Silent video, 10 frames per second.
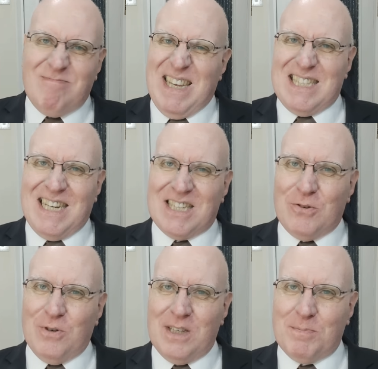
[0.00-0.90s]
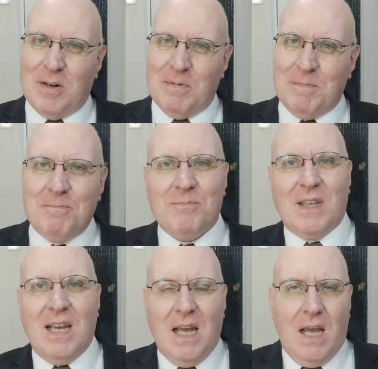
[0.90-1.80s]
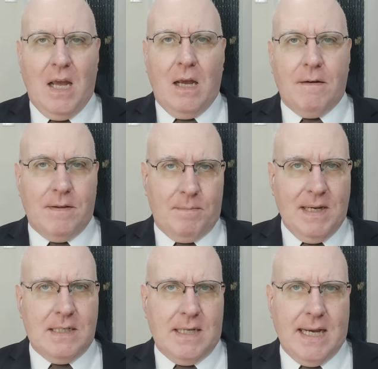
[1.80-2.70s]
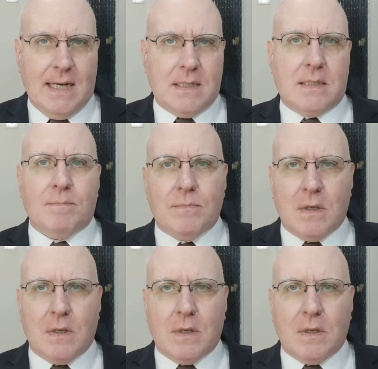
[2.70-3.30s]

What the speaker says: that's next quarter's problem. For the big techs,